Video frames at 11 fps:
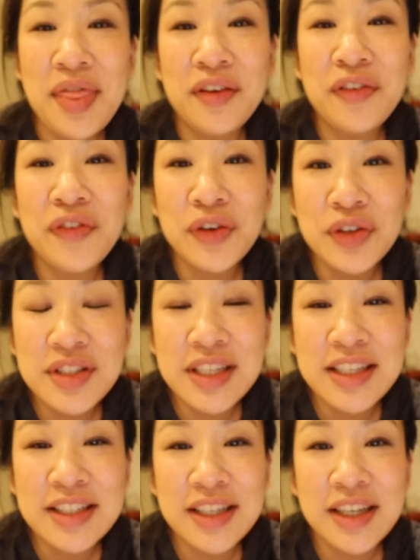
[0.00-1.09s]
The first
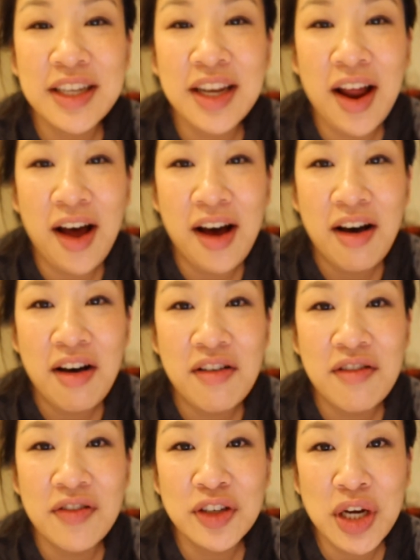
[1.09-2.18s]
season
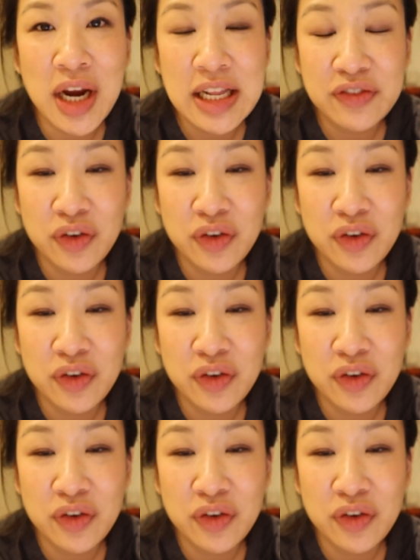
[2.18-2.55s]
of Chinese